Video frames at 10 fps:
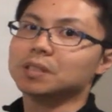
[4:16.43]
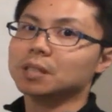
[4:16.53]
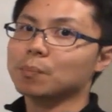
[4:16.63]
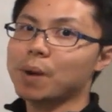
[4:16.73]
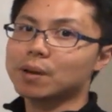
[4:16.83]

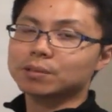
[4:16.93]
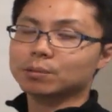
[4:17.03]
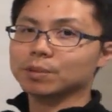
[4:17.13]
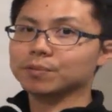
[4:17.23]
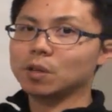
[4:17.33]
In
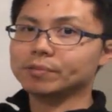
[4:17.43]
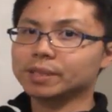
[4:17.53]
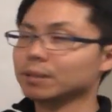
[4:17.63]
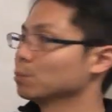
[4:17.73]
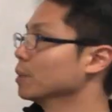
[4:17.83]
comparison with
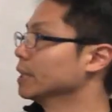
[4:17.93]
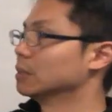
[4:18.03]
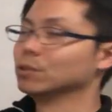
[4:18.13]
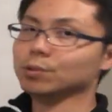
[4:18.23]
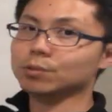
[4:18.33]
offset,
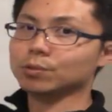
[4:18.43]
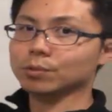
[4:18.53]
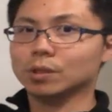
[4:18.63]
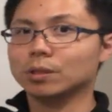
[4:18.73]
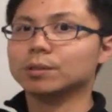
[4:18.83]
where you
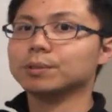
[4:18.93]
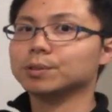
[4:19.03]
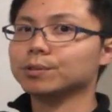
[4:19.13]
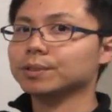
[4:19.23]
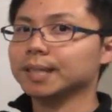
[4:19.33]
do not
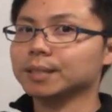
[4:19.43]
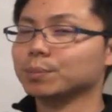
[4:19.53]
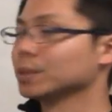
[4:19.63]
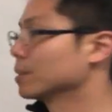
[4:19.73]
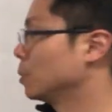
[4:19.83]
reduce down
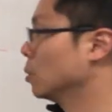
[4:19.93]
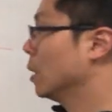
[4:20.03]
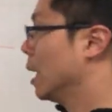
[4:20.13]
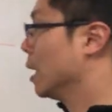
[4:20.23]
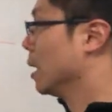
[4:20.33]
the
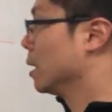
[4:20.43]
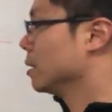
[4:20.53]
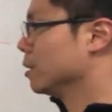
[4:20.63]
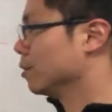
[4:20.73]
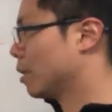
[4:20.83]
principal,
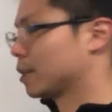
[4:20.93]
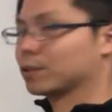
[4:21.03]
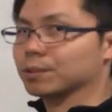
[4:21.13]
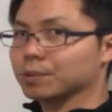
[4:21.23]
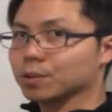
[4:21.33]
you're
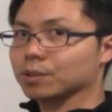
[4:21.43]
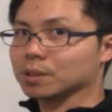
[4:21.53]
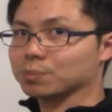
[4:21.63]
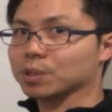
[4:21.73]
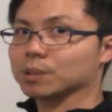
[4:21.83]
actually
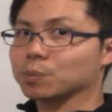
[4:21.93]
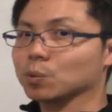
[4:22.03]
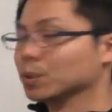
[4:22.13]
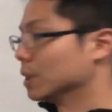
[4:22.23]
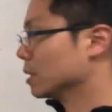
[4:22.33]
reducing the
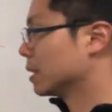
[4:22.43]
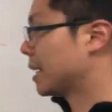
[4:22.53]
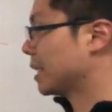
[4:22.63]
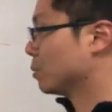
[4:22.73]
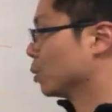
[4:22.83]
principal, in this
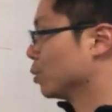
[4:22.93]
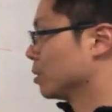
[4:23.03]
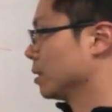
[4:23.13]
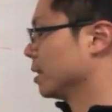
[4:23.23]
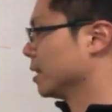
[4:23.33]
case
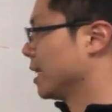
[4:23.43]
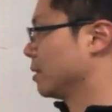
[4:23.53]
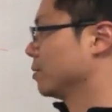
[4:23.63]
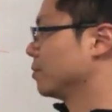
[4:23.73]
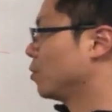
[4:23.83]
reducing
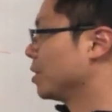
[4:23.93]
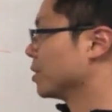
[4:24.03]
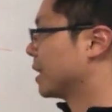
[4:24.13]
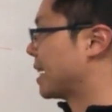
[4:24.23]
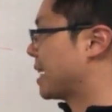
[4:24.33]
down to
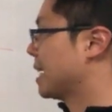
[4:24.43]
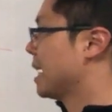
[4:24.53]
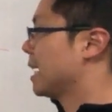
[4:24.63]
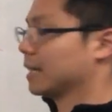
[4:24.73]
400k,